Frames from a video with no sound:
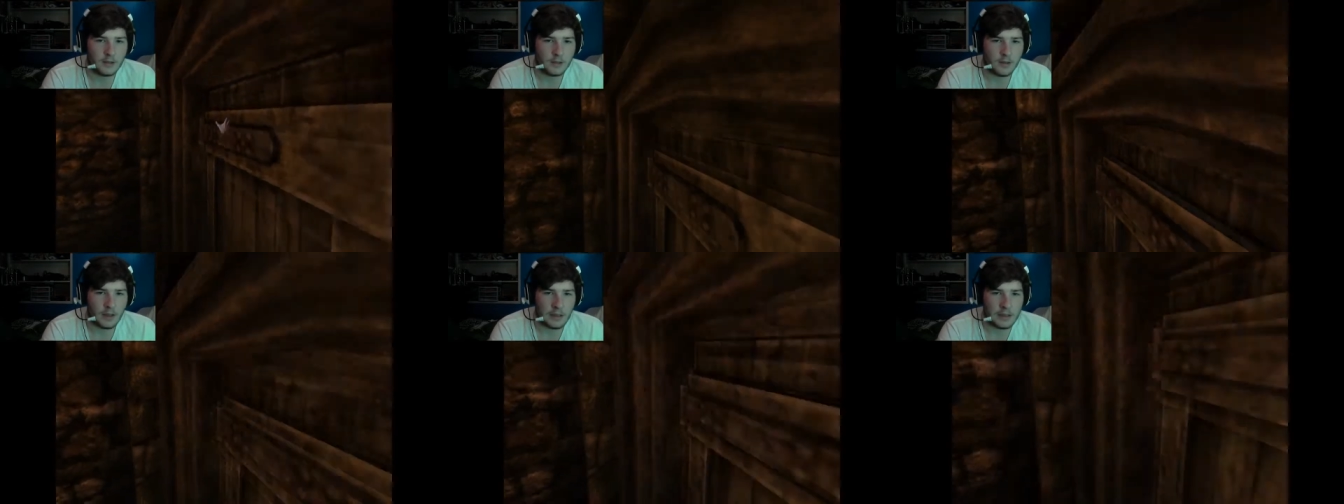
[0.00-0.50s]
I
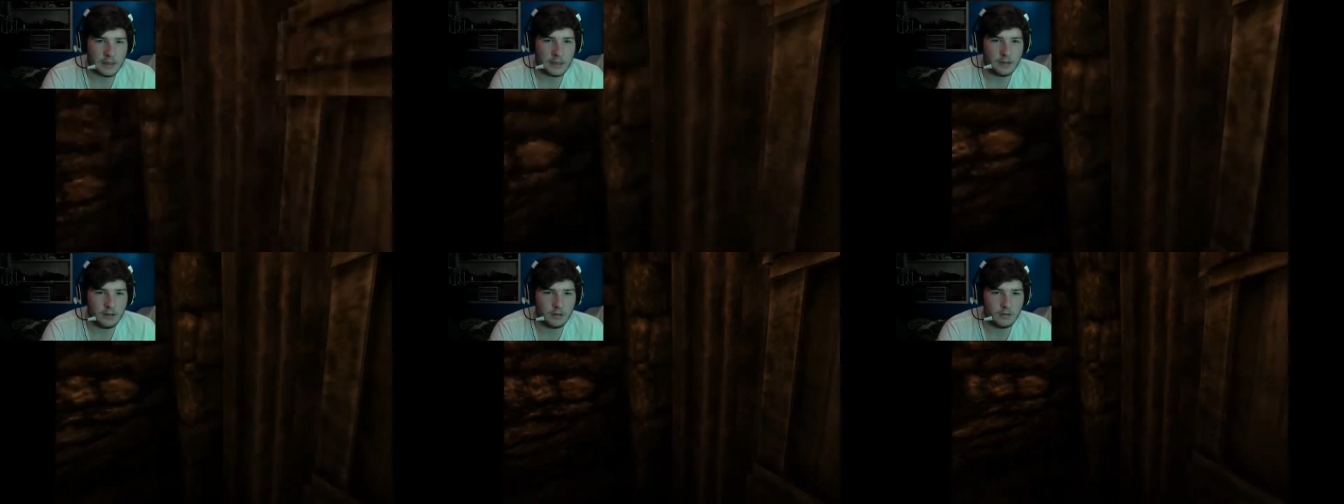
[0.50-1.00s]
kill
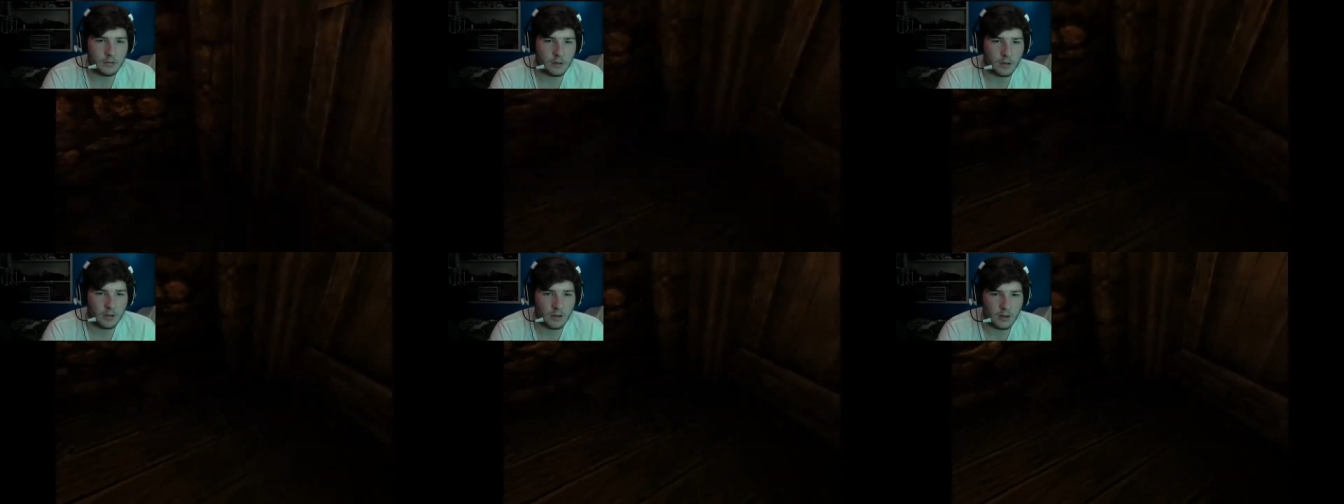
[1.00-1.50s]
you.
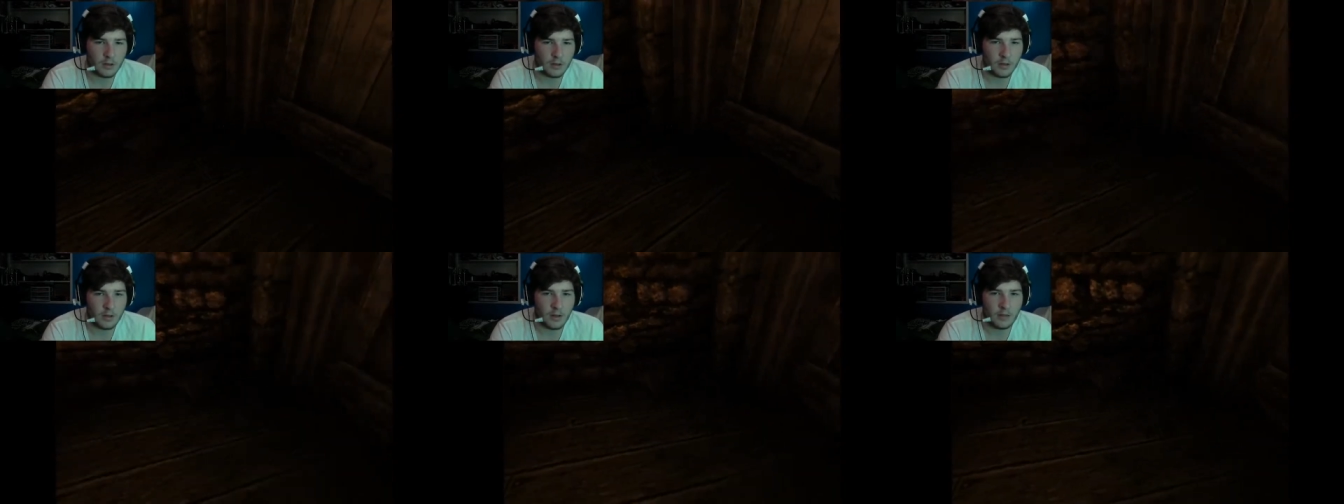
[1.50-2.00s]

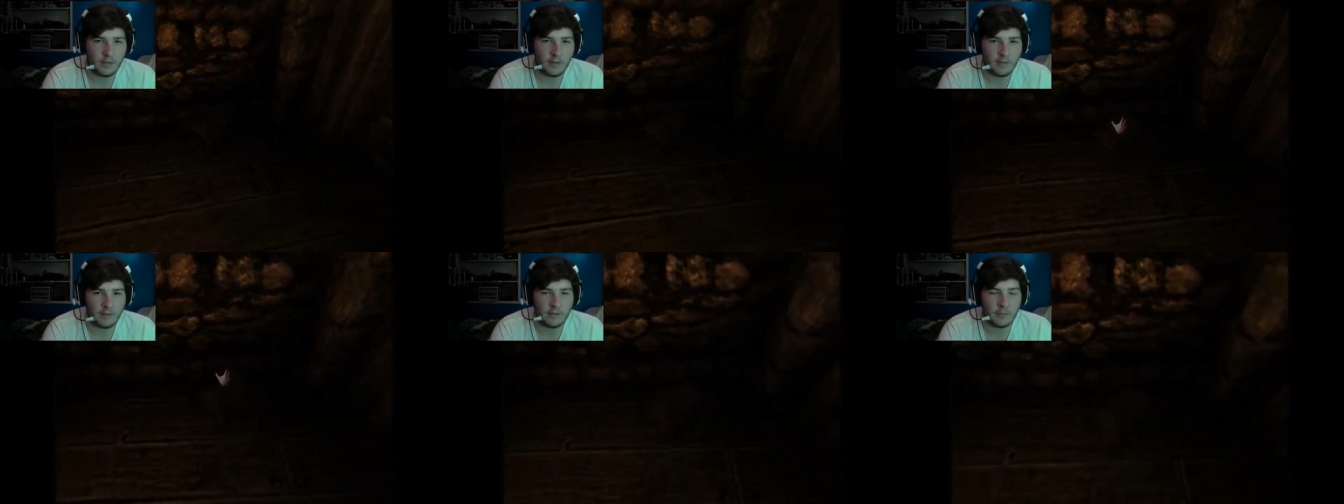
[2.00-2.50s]
It says a
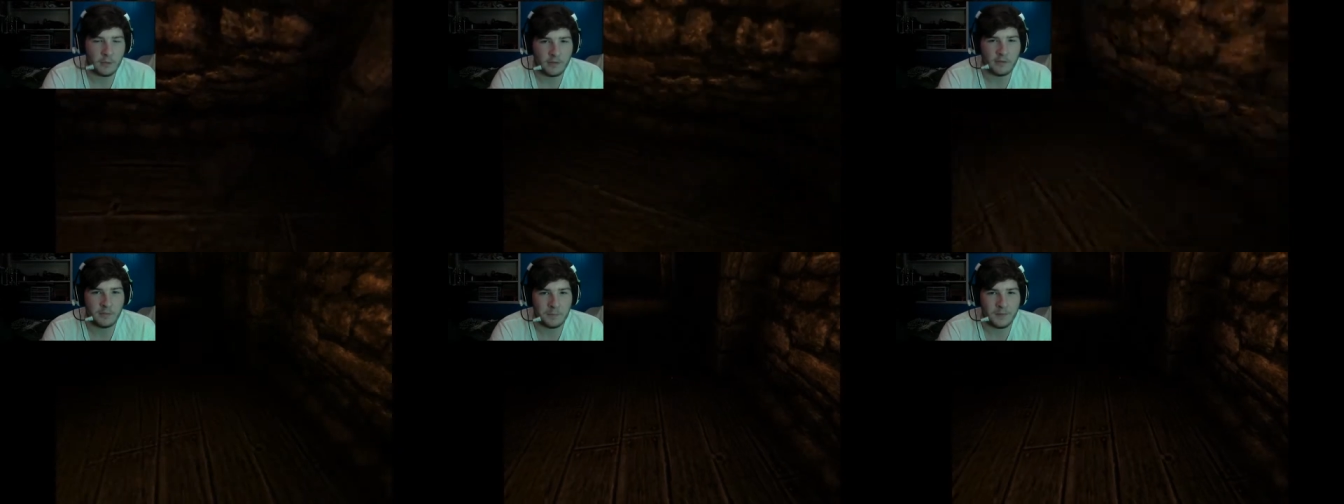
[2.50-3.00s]
small,
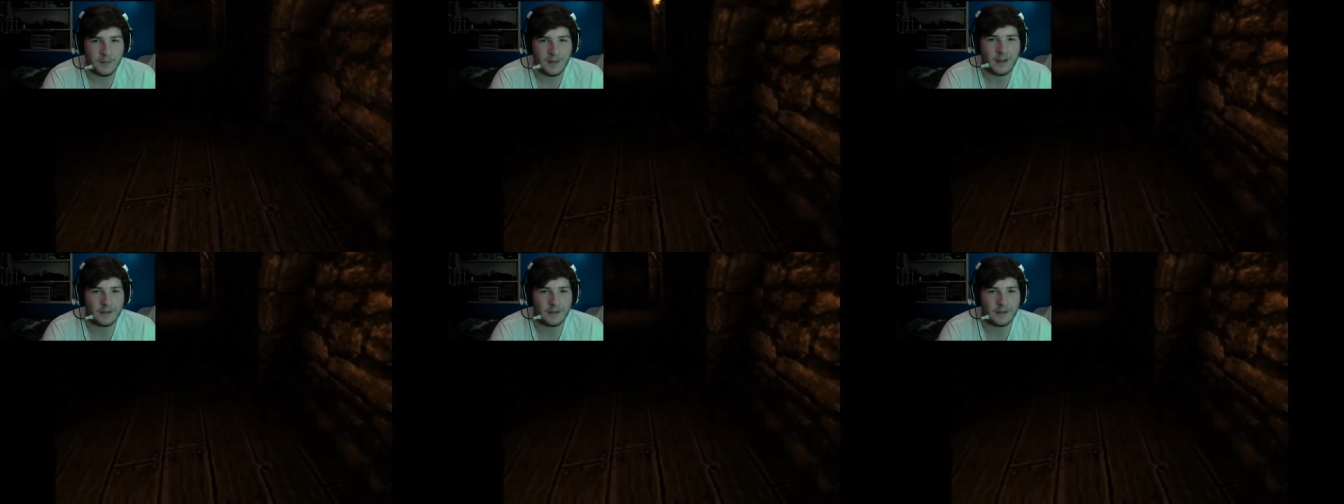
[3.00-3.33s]
simple lock,